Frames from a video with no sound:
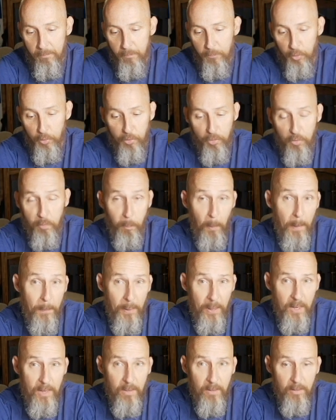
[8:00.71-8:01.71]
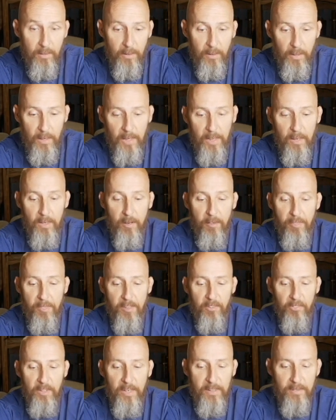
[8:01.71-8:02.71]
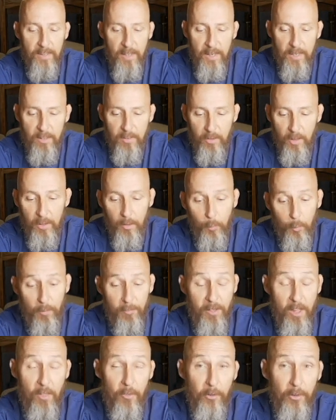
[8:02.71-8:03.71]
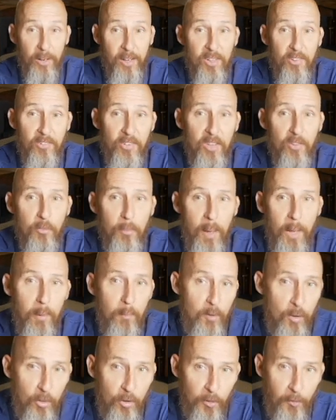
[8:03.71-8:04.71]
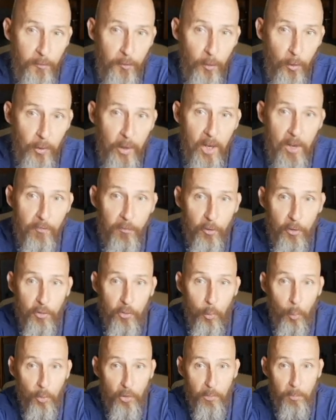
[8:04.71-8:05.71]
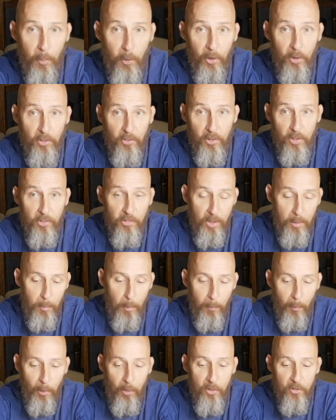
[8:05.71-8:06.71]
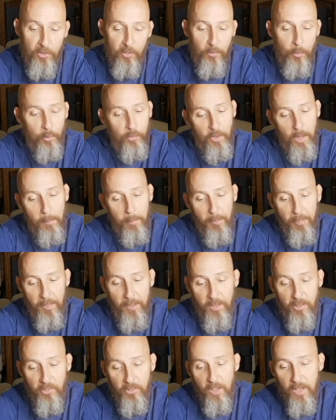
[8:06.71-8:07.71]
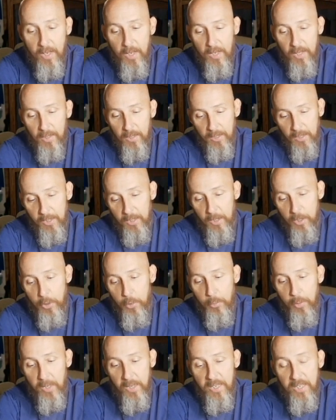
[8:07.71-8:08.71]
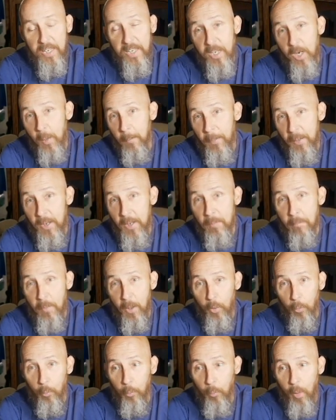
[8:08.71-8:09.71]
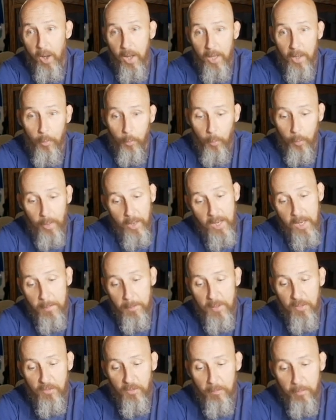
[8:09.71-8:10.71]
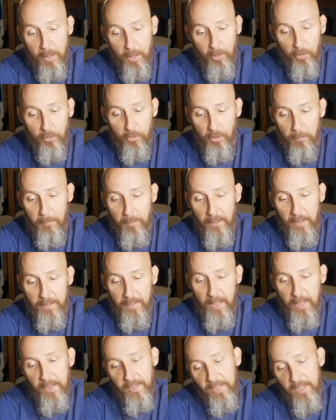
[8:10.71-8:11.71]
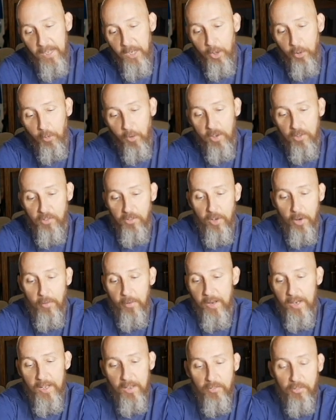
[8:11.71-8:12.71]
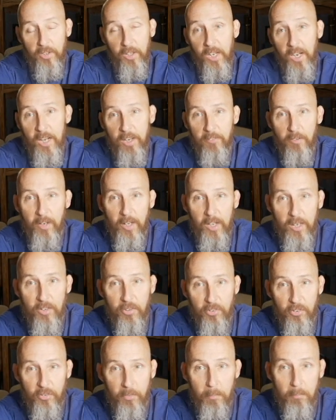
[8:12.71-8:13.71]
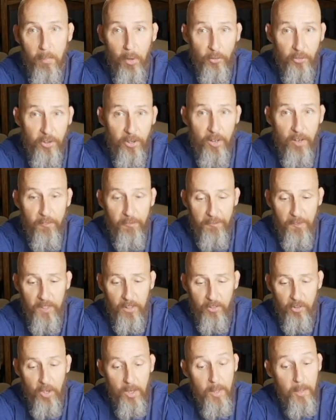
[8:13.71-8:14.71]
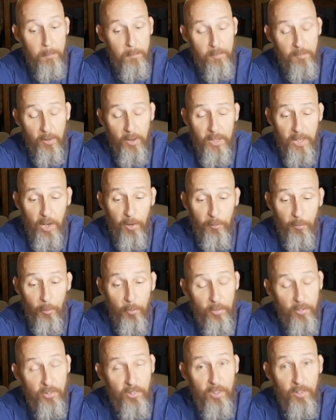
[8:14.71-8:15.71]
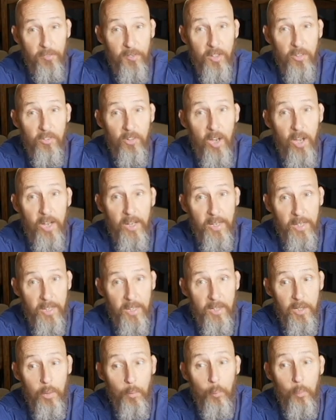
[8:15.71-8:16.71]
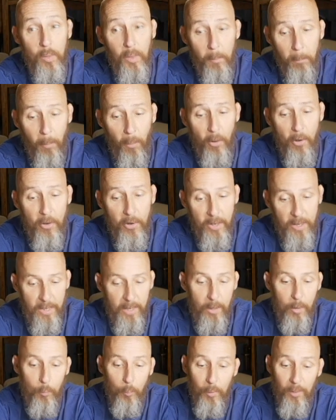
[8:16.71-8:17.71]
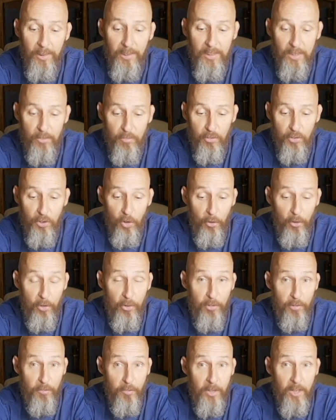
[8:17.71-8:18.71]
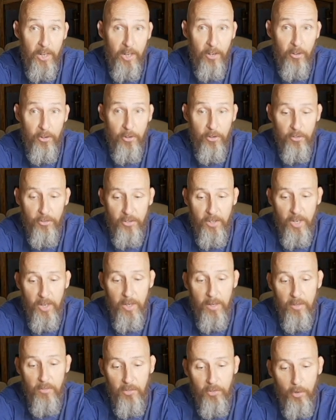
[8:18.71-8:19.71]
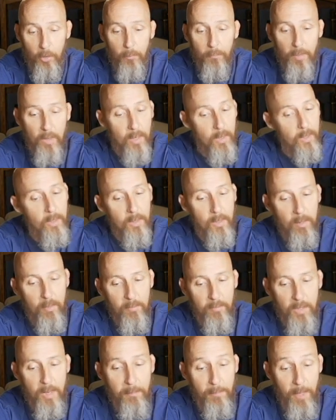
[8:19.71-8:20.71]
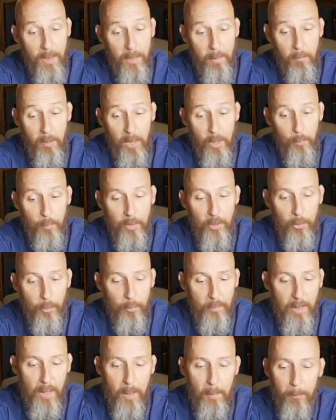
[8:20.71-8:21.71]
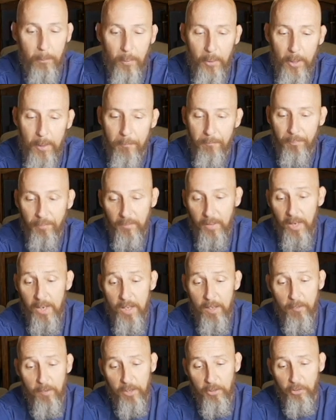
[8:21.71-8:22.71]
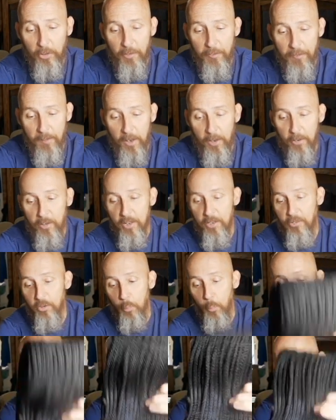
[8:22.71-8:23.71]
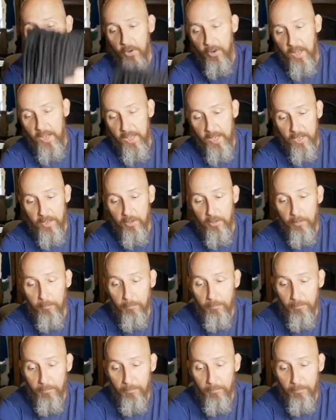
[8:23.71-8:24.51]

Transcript: just spray paint and things like that. One of the other nice things about them is if you're looking for scorch marks and saber burns and those type of things, you can heat up a metal rod or any piece of metal or something like that and lay it across there, and it gives it kind of a nice melted effect. Be very careful, this stuff gets hot and it will burn and will leave scars if you get it on your skin. So keep that in mind when you're doing that, but I have actually found it to weather and